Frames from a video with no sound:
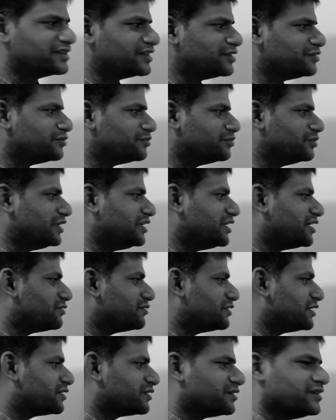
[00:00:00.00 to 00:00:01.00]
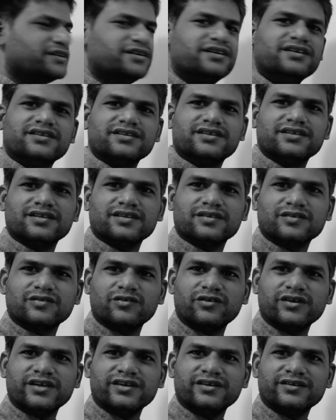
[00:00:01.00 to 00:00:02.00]
then be aware this is
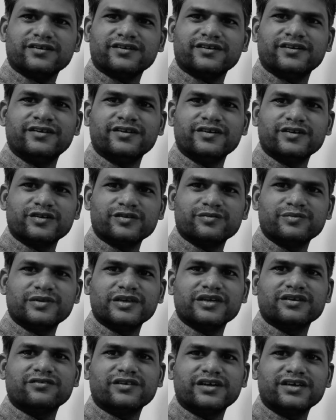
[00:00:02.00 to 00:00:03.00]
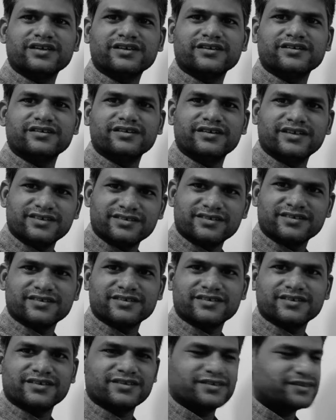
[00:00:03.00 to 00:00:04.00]
going to be quite
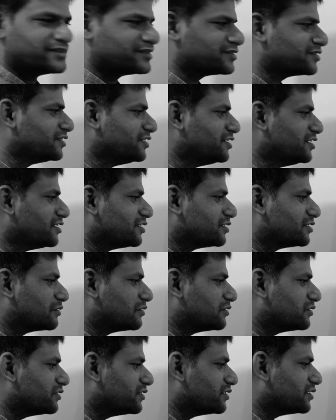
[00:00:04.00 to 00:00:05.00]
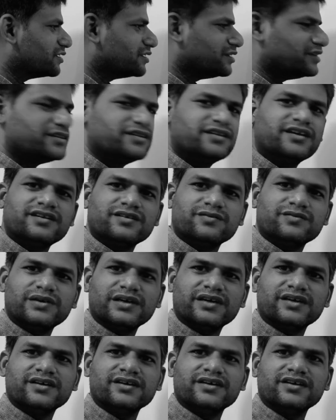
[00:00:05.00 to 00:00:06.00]
dangerous as such. So in that
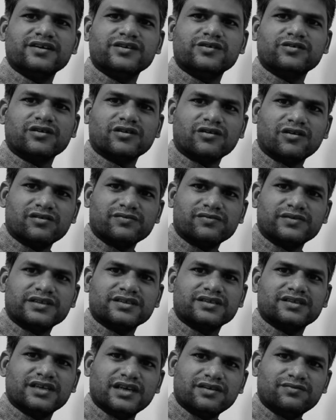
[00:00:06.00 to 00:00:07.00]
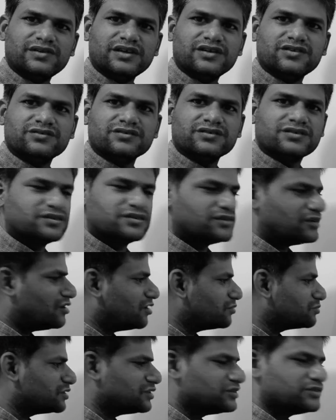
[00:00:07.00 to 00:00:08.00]
way you can always safely use
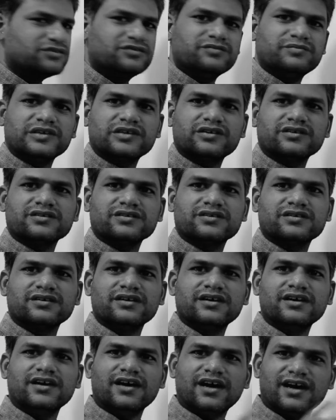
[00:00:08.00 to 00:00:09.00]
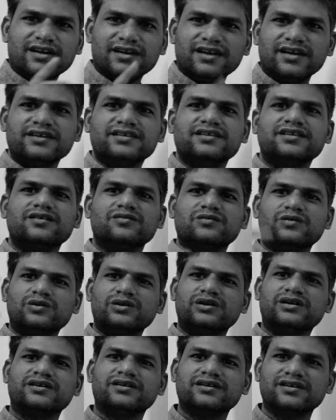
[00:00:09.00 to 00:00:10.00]
option 2, because unlike the
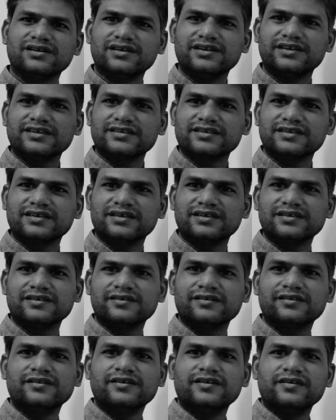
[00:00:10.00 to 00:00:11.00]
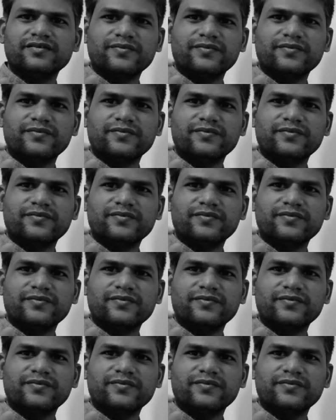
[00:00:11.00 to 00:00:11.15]
old Linux kernel,